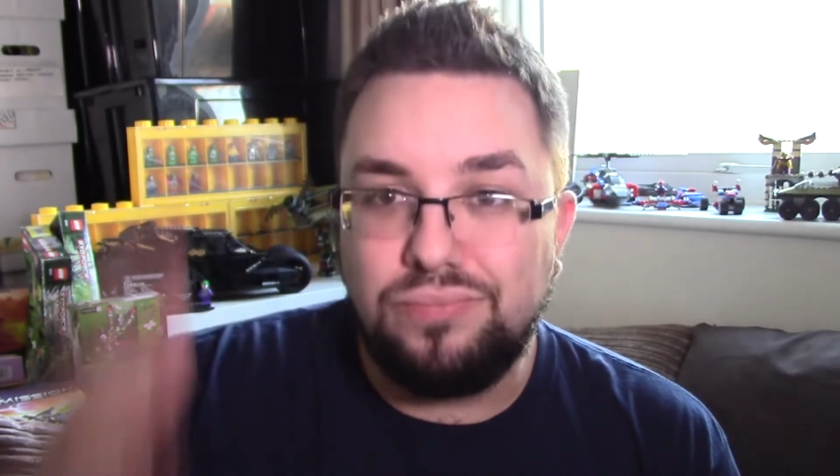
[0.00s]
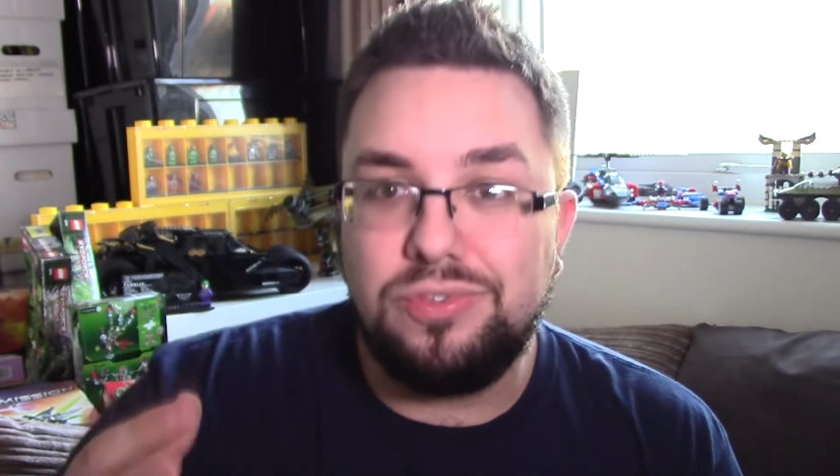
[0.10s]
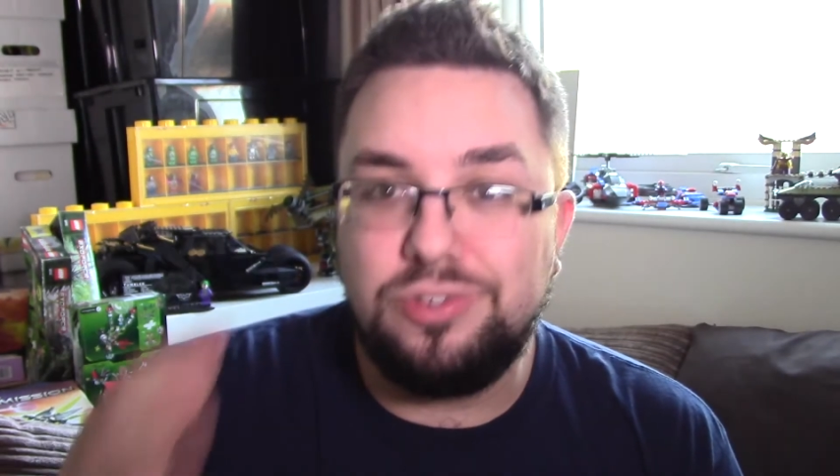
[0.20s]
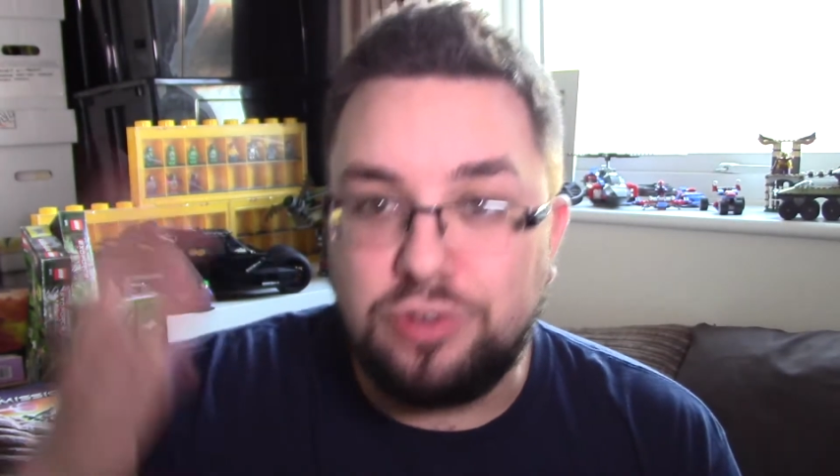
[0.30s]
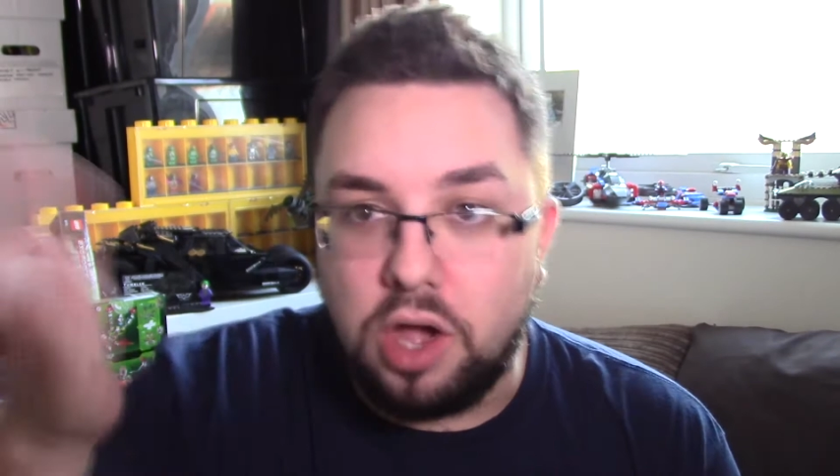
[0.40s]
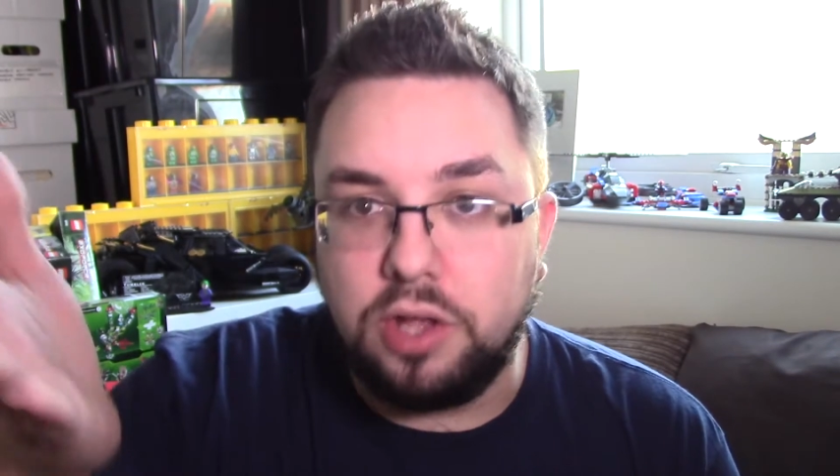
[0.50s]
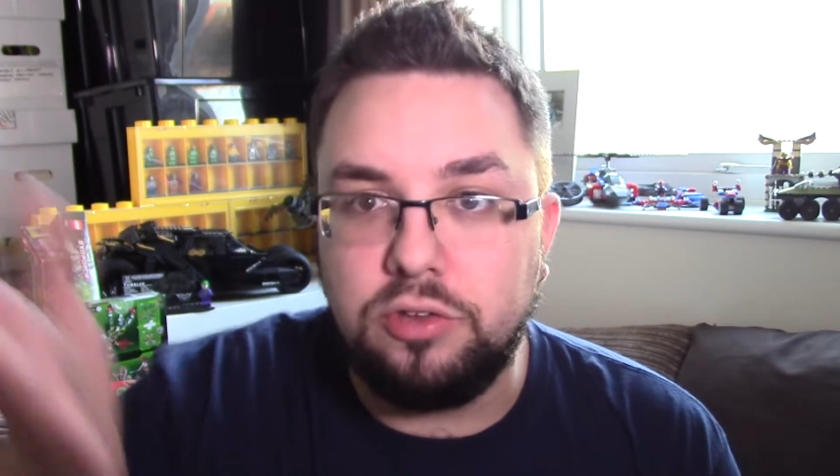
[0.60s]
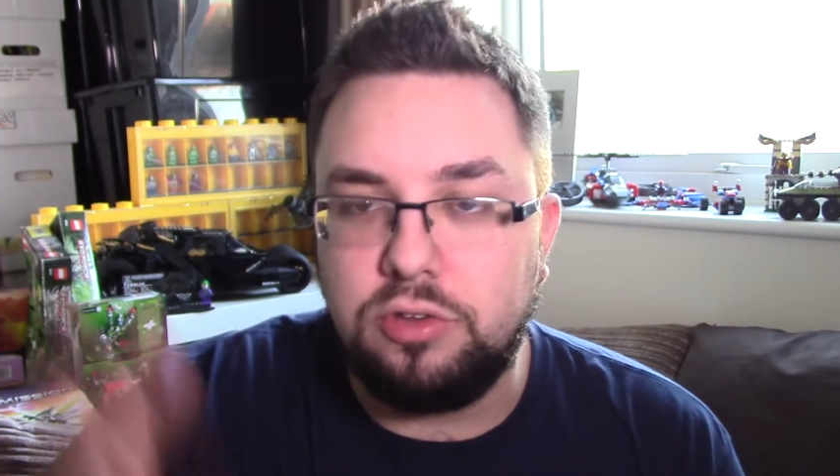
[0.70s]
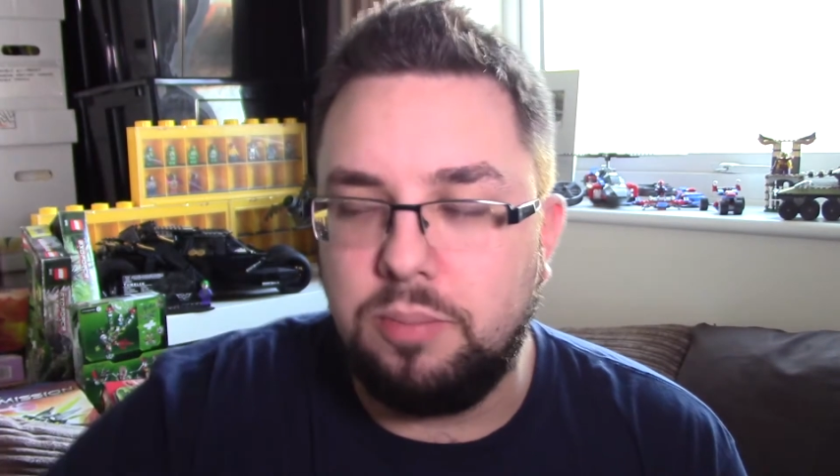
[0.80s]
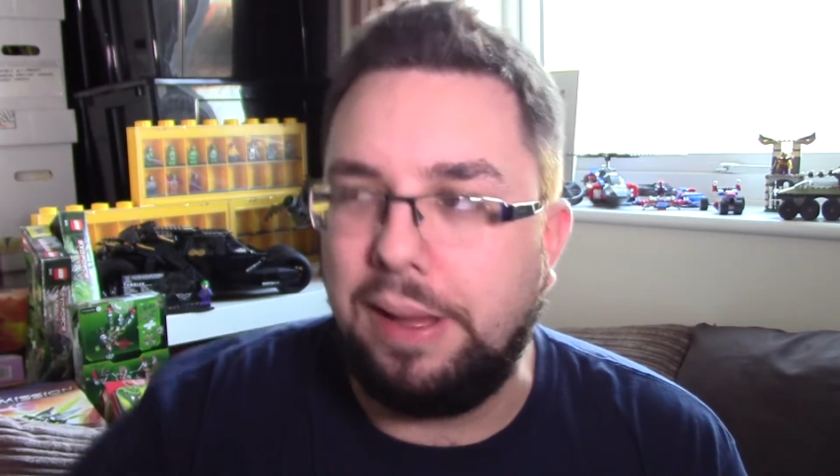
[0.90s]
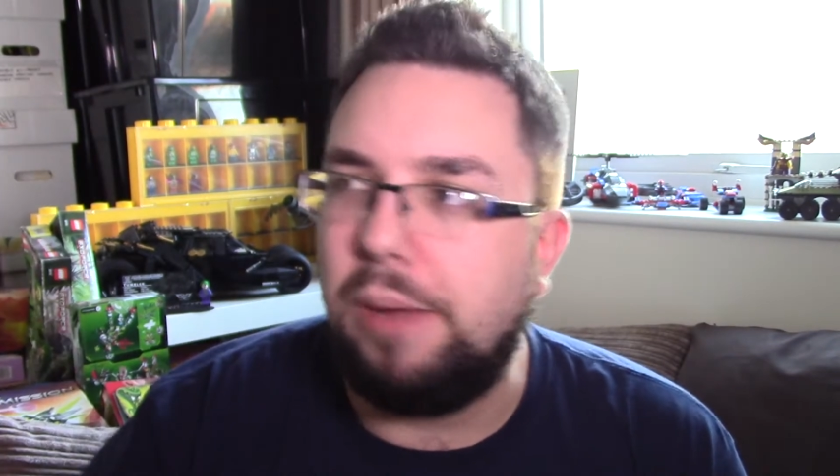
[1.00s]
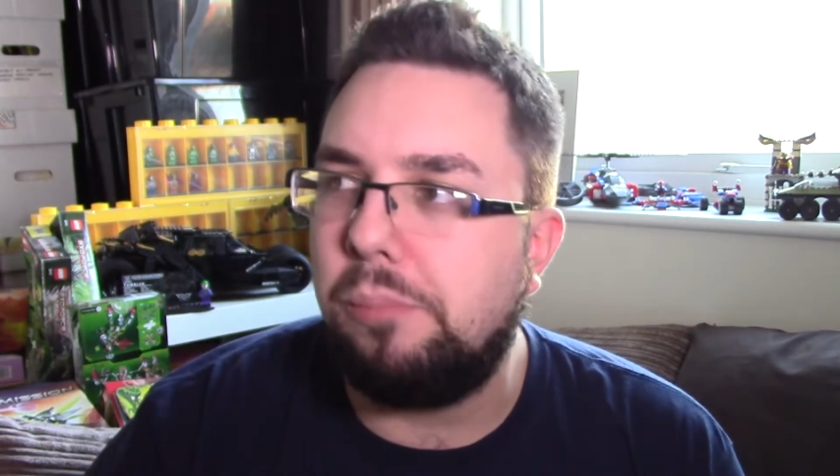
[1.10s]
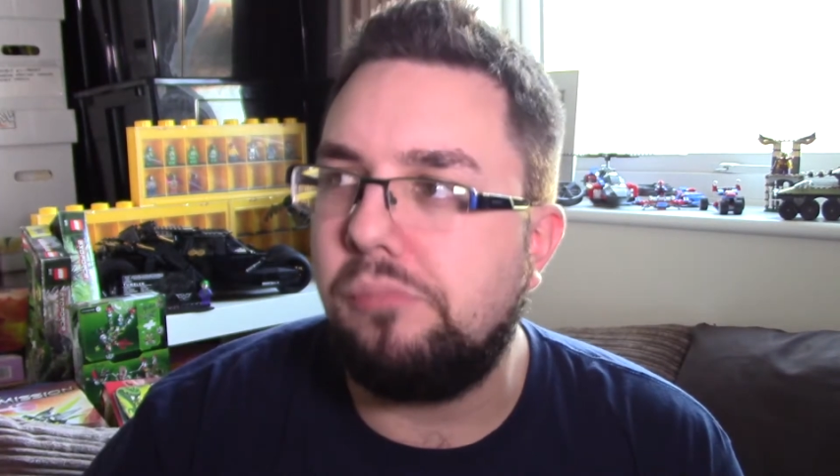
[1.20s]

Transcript: sciencey bit.